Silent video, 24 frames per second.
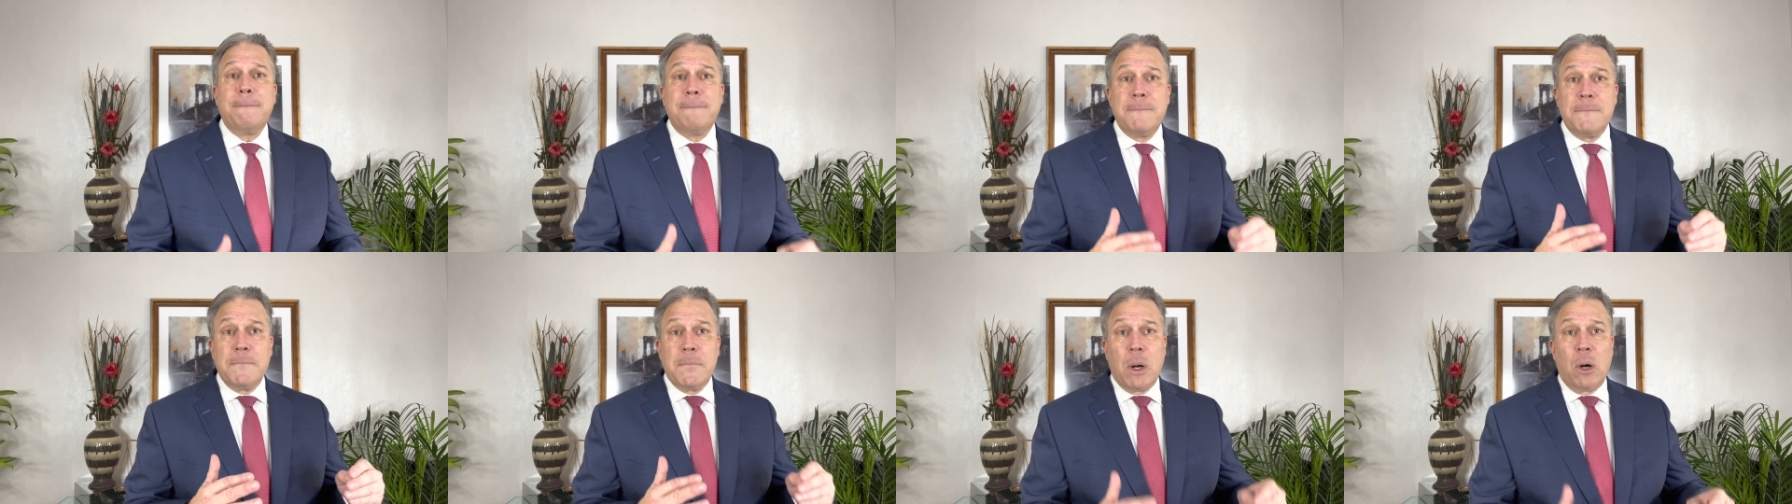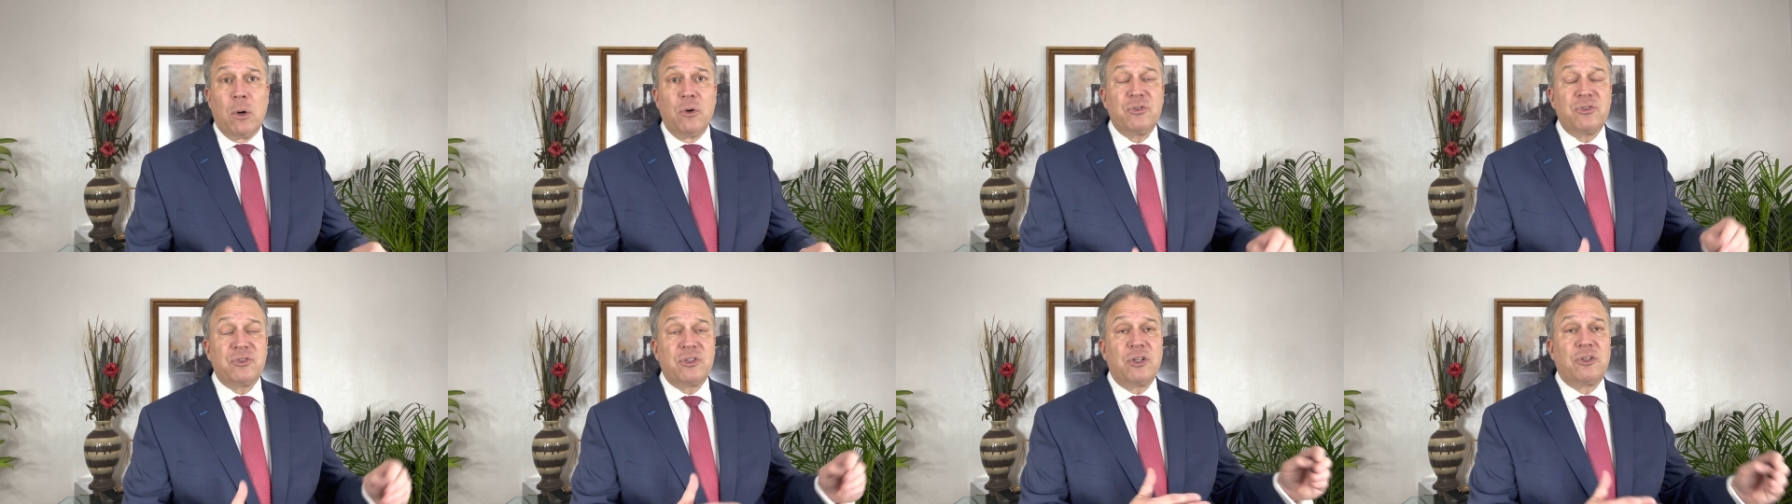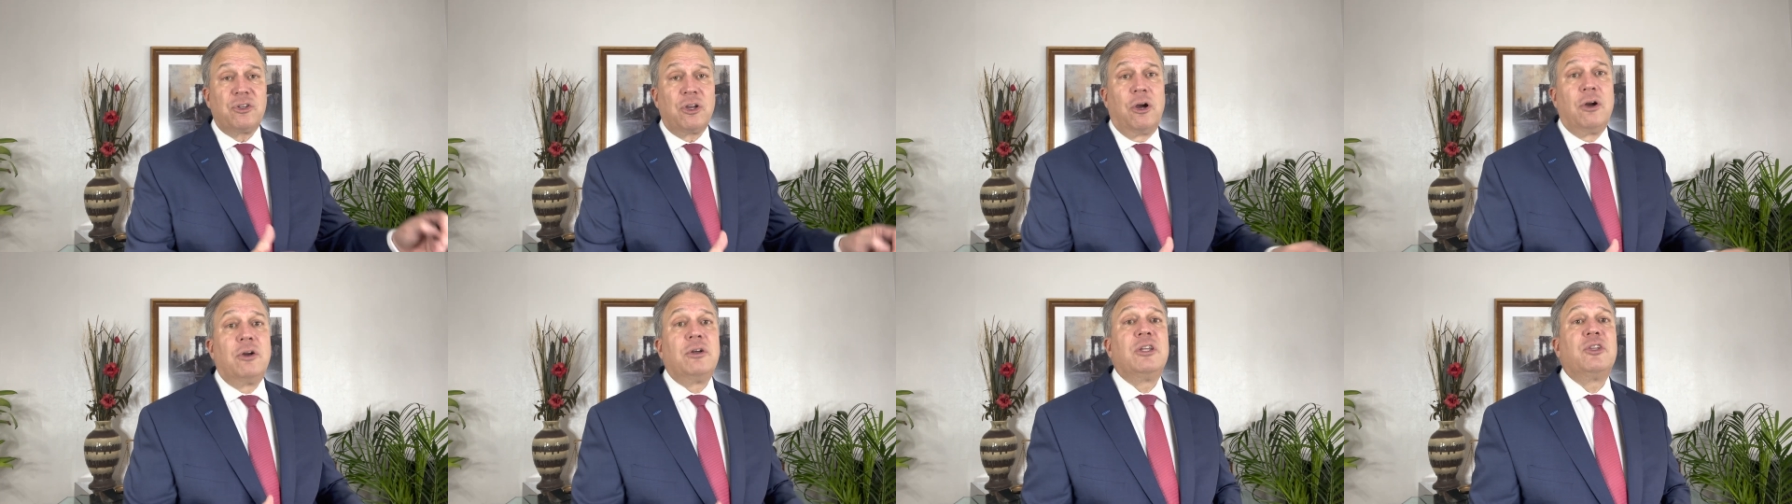Most
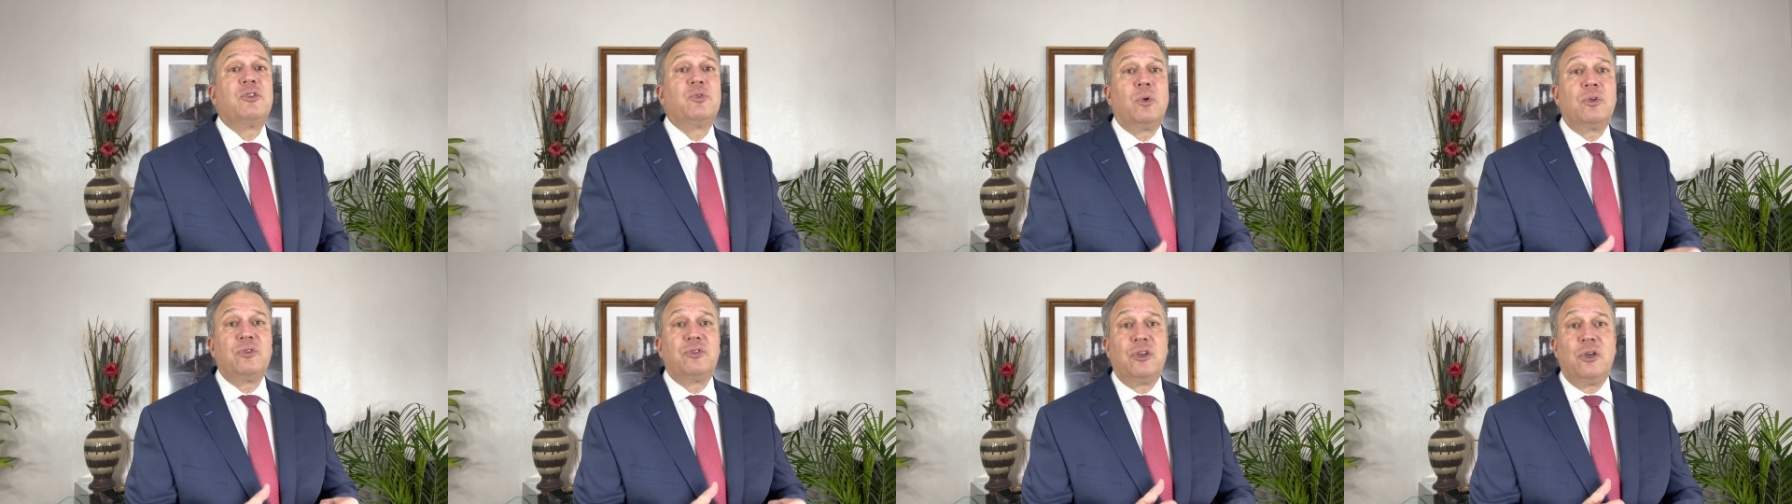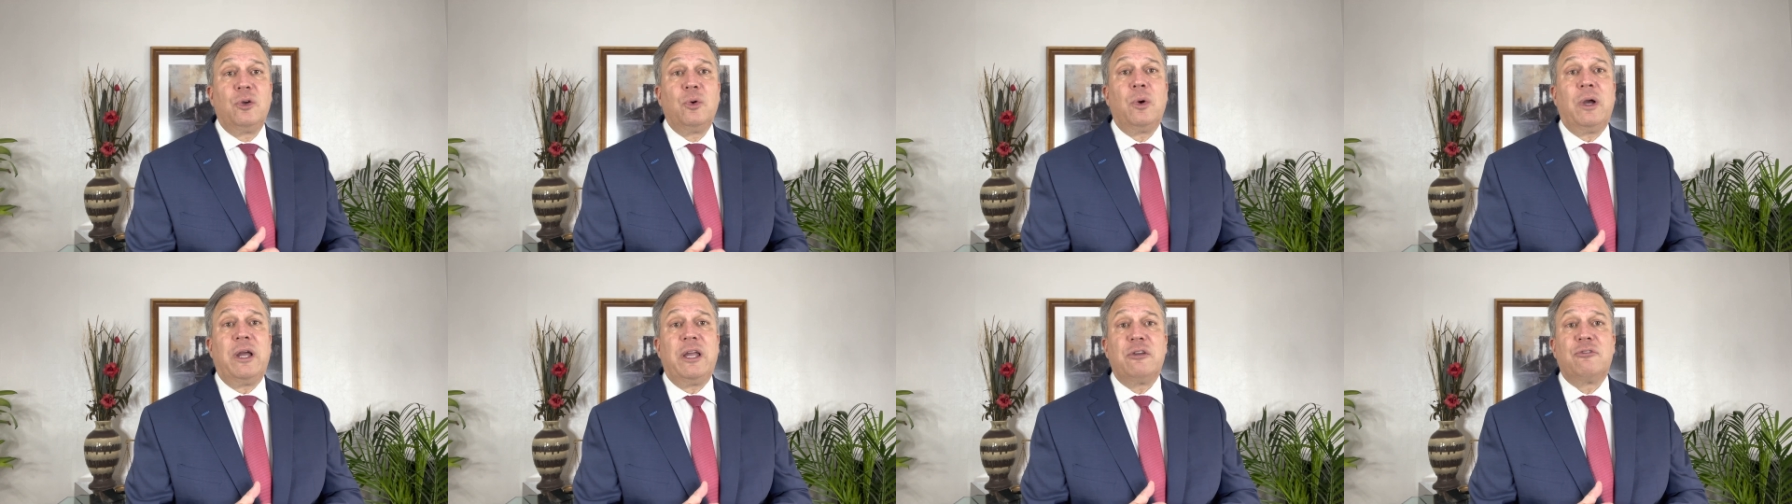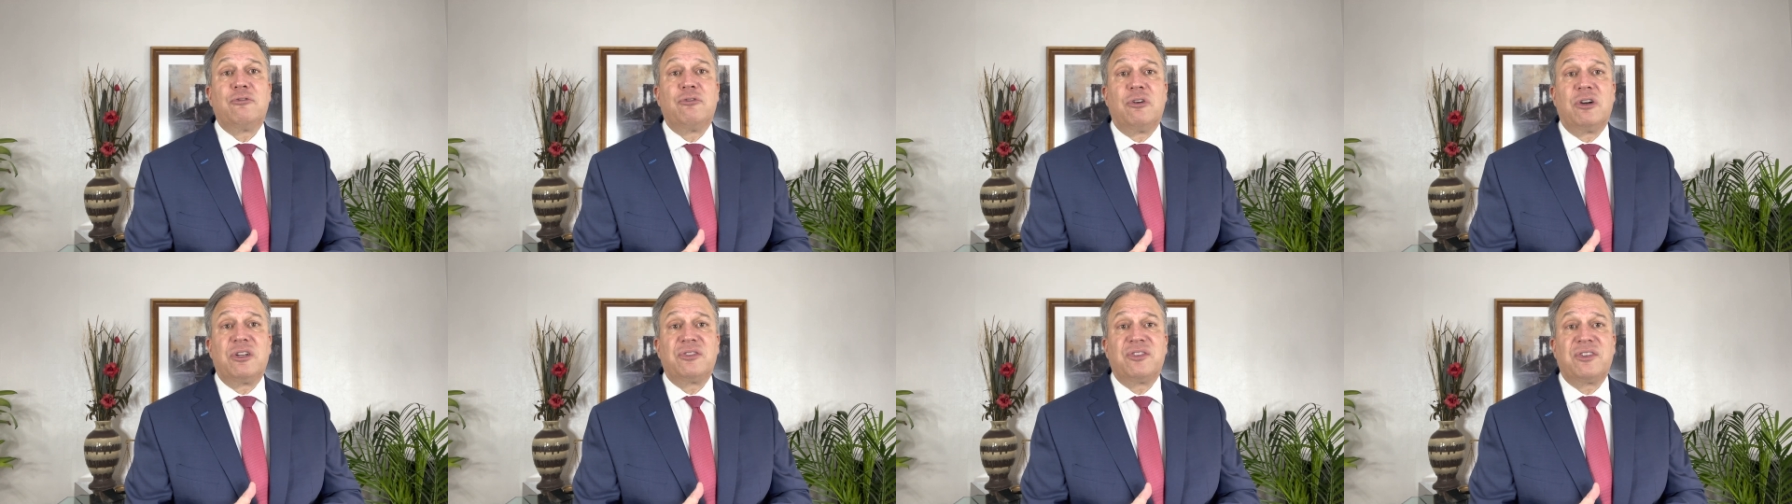attorneys will do a
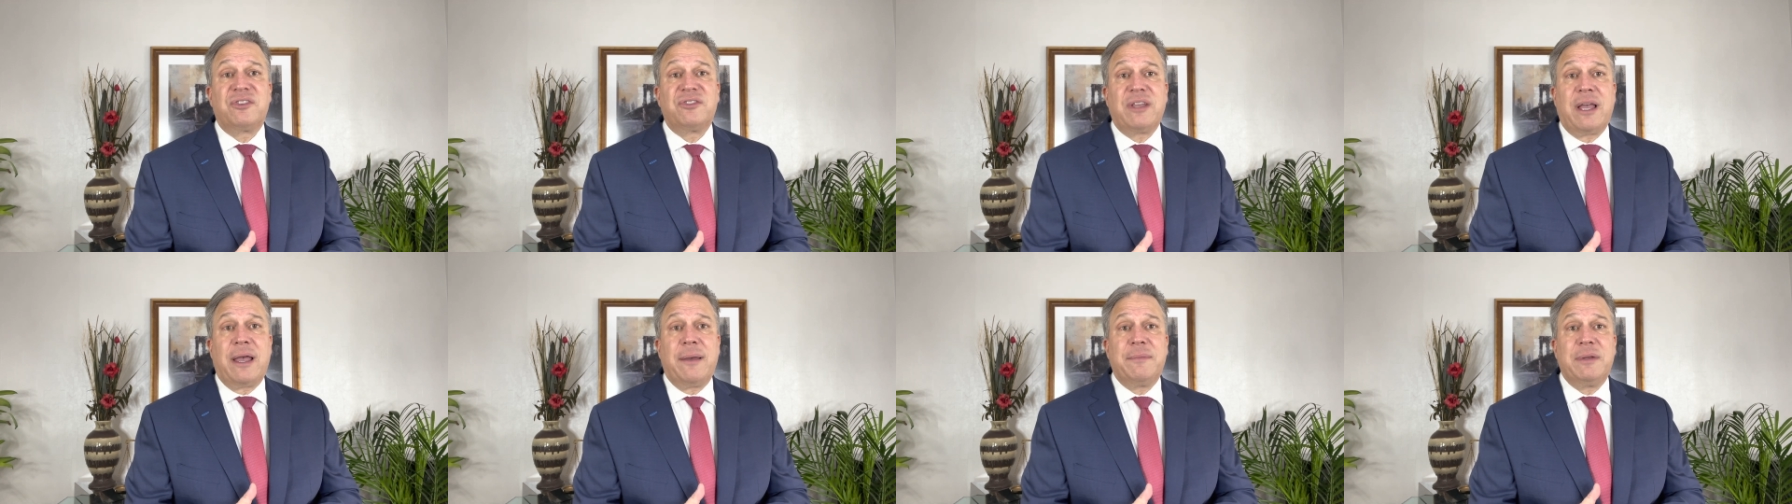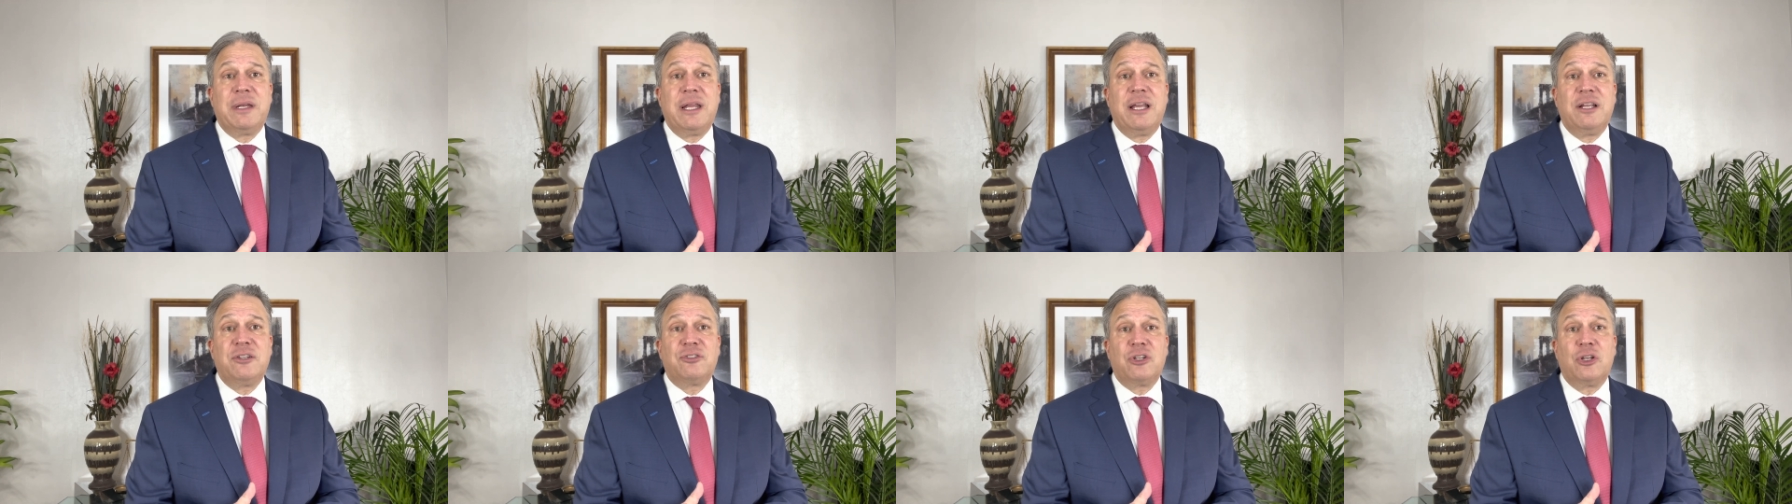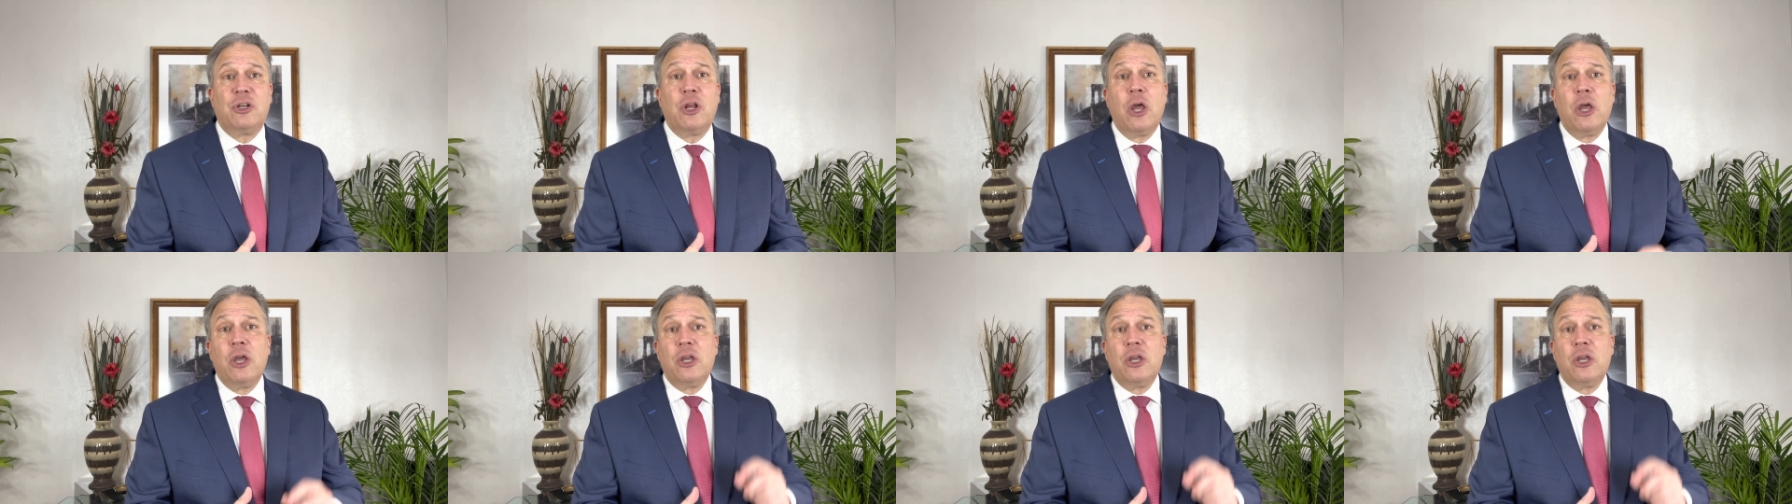cross-examination.